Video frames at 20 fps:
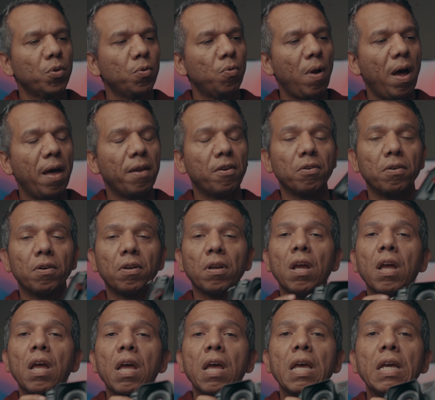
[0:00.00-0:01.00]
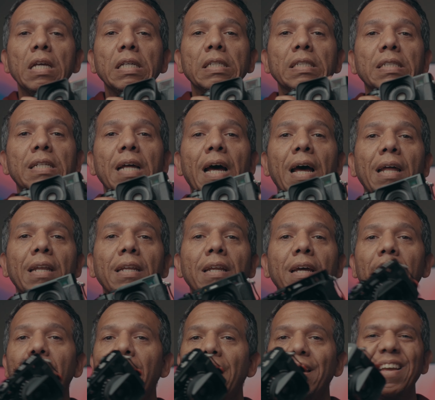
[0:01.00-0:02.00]
rather, is that
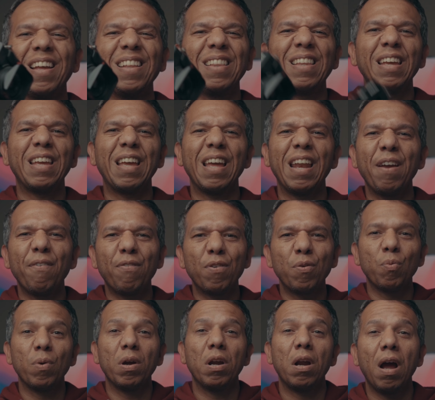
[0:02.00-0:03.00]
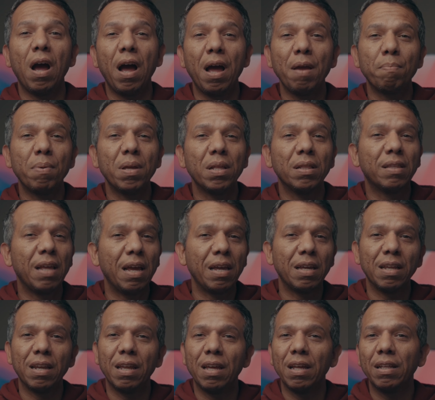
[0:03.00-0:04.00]
I can take it everywhere. I've been
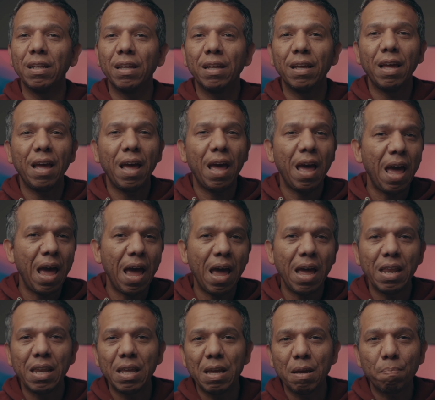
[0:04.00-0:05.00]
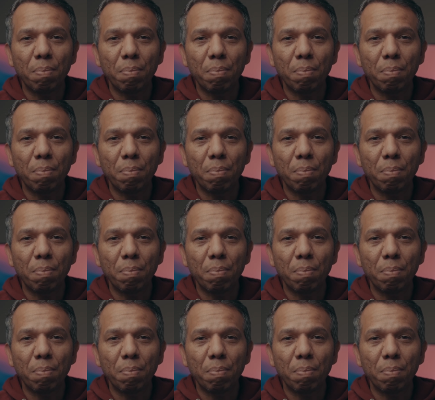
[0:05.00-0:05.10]
taking it any